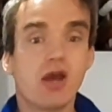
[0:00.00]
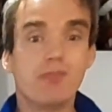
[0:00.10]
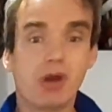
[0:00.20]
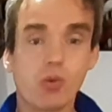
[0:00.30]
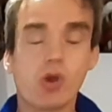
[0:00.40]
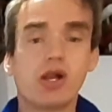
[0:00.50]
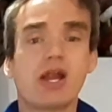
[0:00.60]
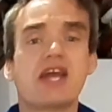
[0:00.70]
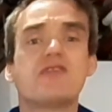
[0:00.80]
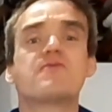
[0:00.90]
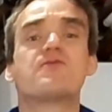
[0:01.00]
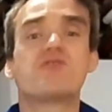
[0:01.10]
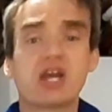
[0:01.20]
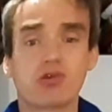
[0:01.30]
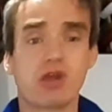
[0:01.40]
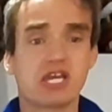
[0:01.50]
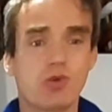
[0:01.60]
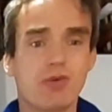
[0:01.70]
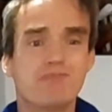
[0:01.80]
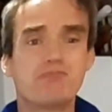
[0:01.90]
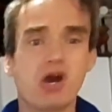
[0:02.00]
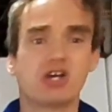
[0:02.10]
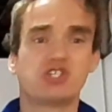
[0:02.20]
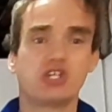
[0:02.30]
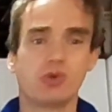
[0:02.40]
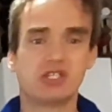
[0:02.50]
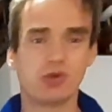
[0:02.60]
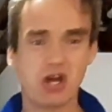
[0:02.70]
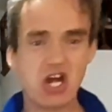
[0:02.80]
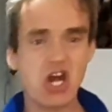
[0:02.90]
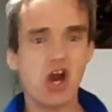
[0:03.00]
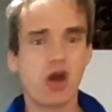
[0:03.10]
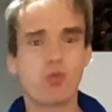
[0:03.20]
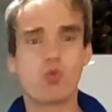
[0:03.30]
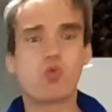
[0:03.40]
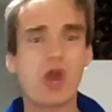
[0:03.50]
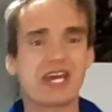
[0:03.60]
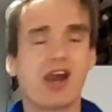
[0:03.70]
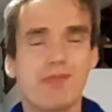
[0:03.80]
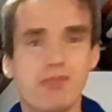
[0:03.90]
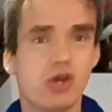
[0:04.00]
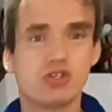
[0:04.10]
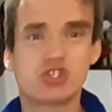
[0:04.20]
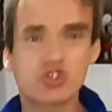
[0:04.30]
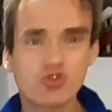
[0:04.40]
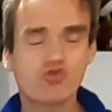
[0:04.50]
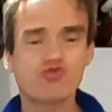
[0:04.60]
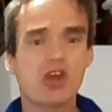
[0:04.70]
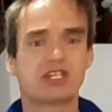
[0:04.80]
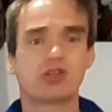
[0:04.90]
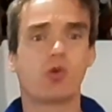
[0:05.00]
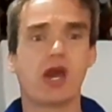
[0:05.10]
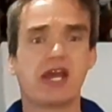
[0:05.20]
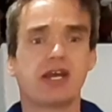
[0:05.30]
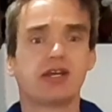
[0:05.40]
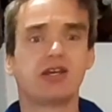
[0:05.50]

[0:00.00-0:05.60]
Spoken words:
but it will invigorate you and burst you into an alert wake-up mode straight away.